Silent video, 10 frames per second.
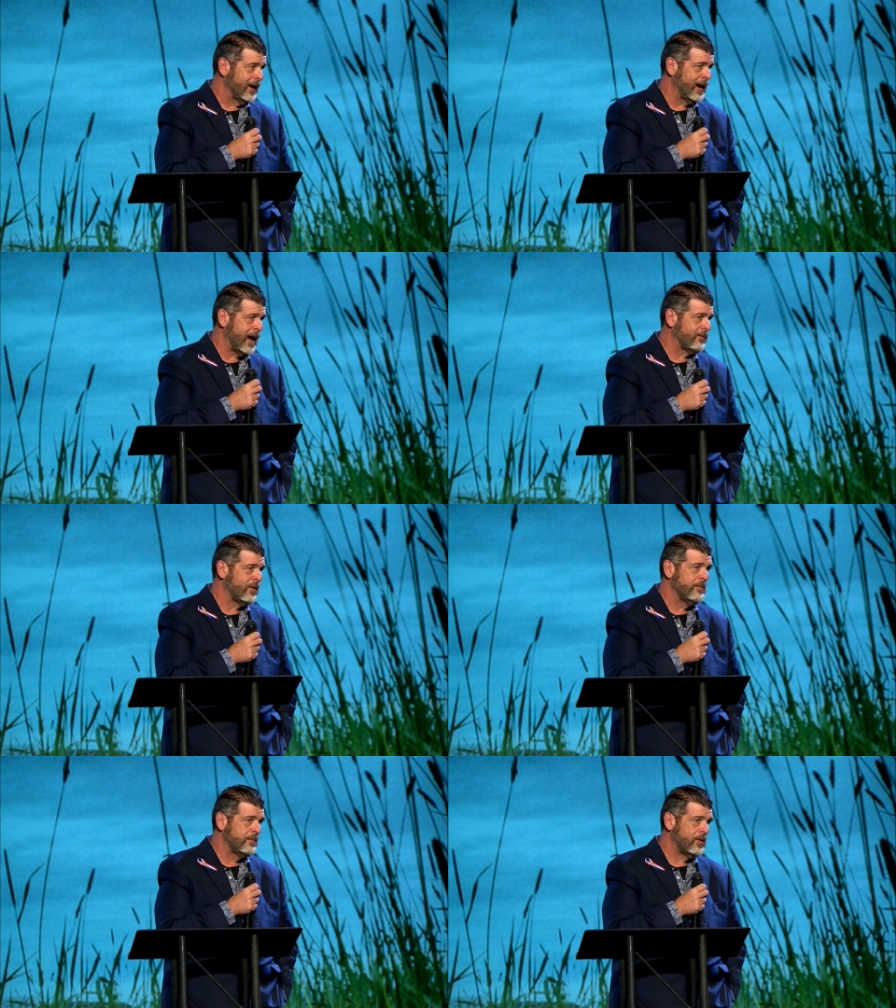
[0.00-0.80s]
and I
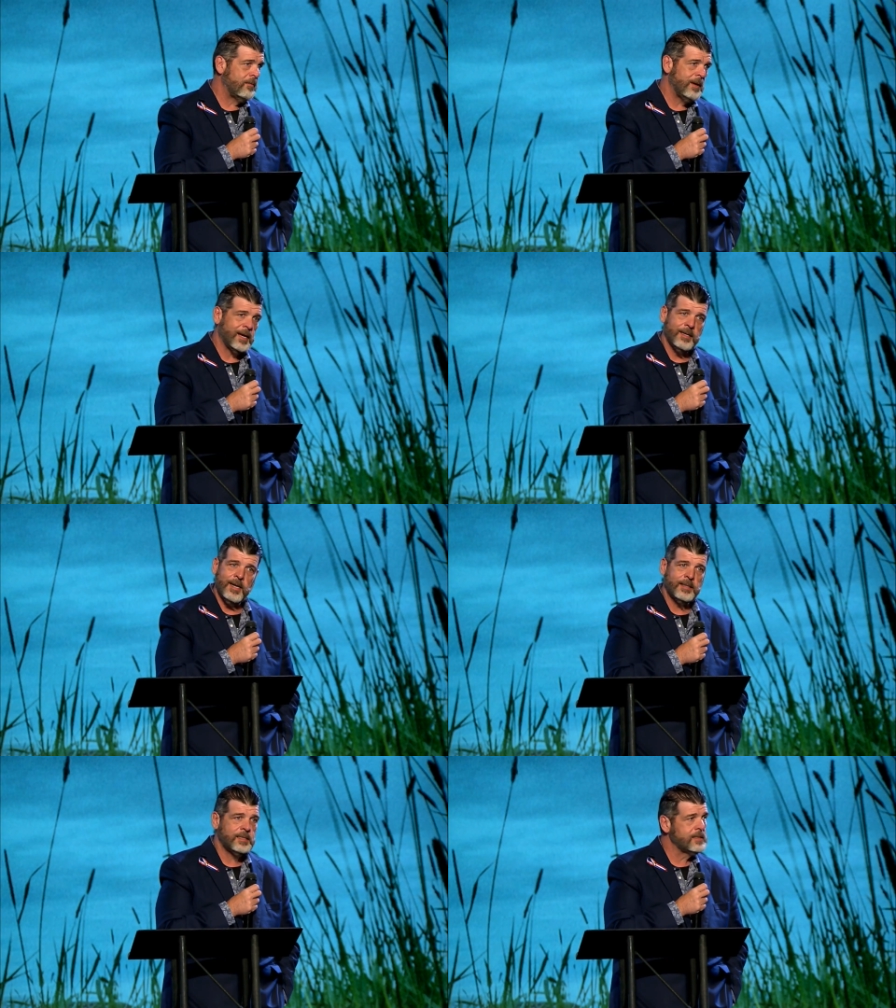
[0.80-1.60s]
remember back in
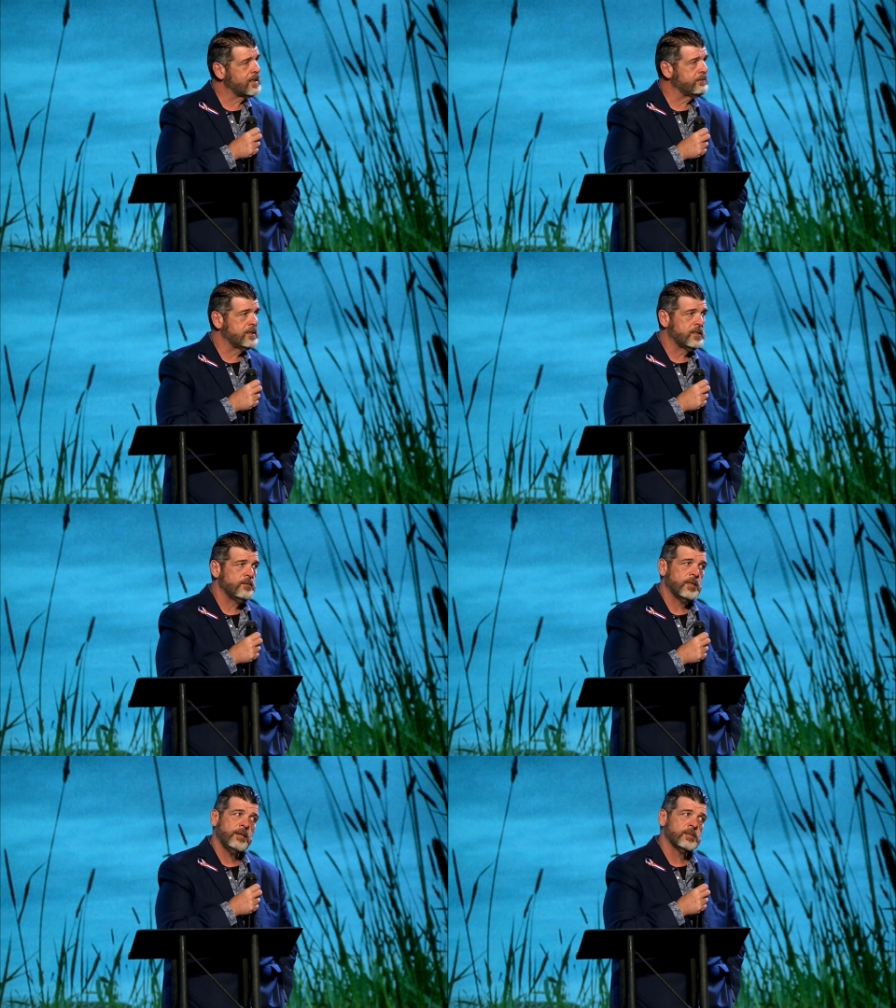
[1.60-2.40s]
nineteen seventy-two
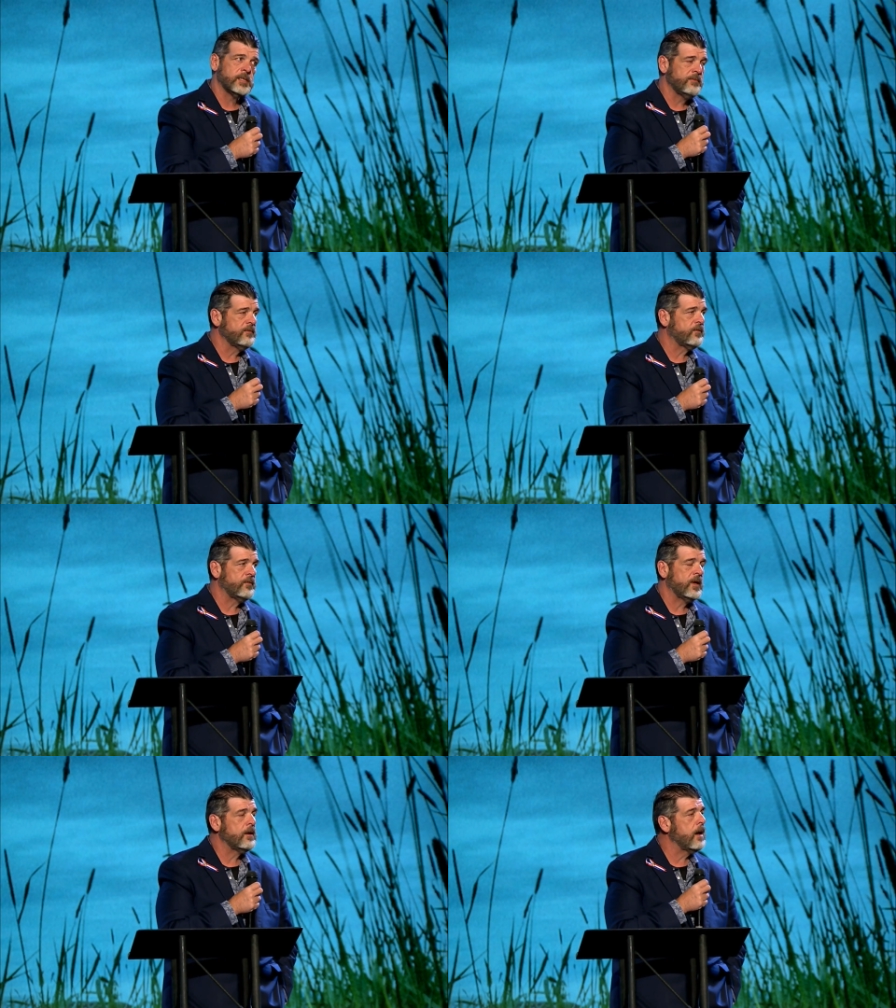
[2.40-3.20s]
when he was leaving for
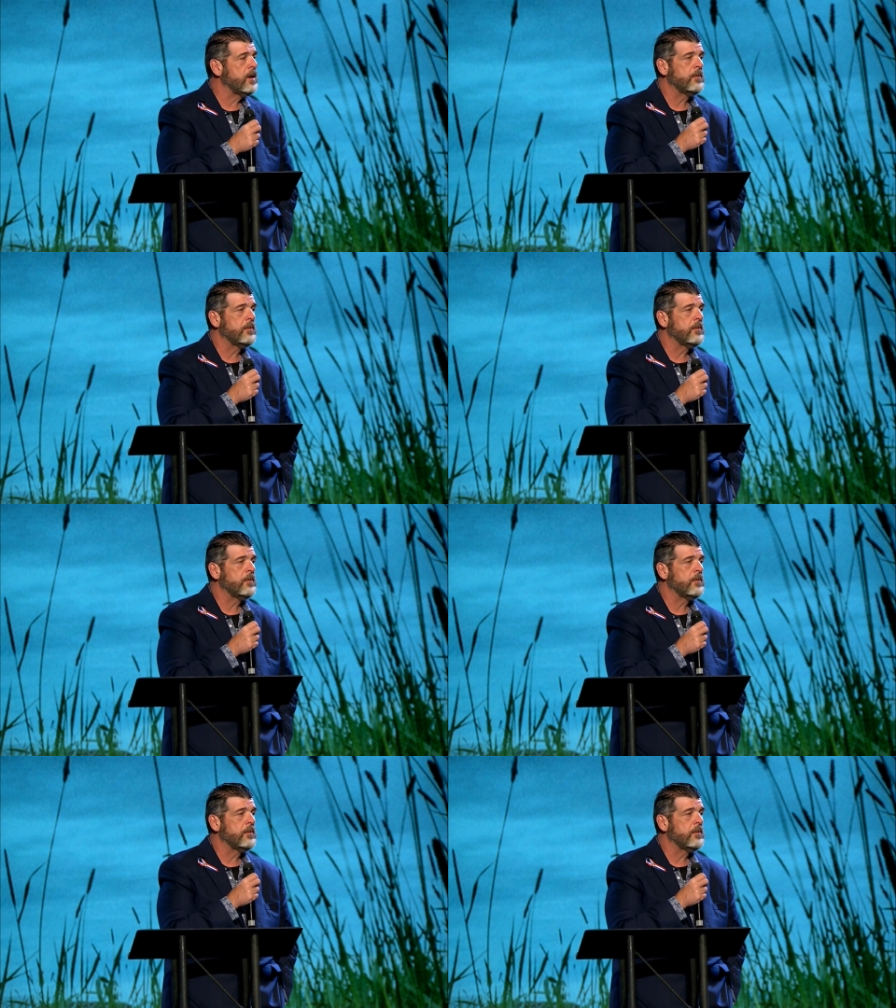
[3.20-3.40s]
Vietnam.